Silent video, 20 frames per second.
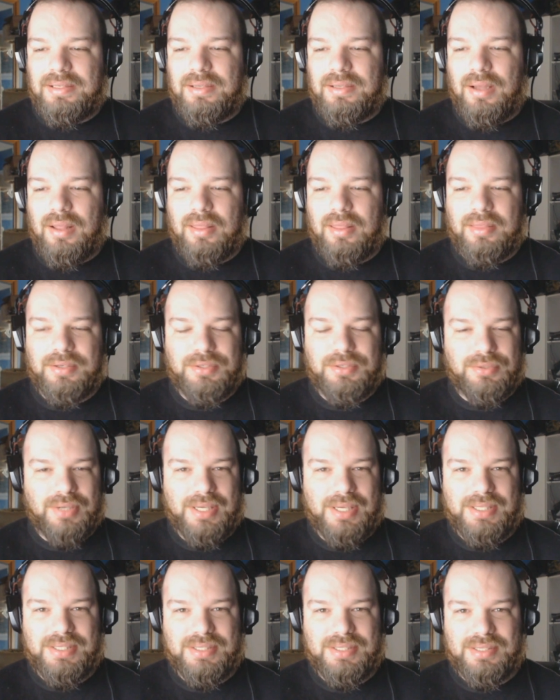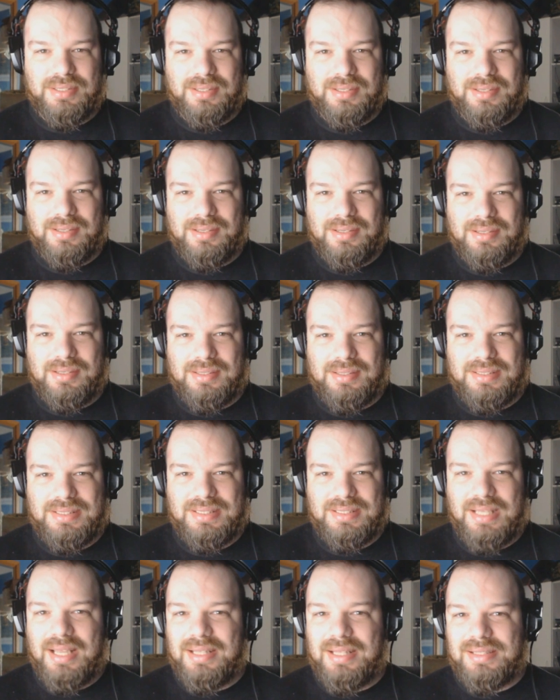goth dress
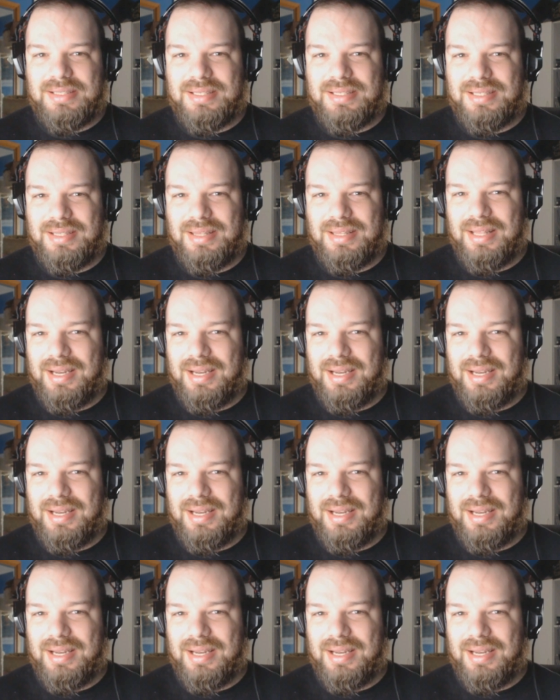set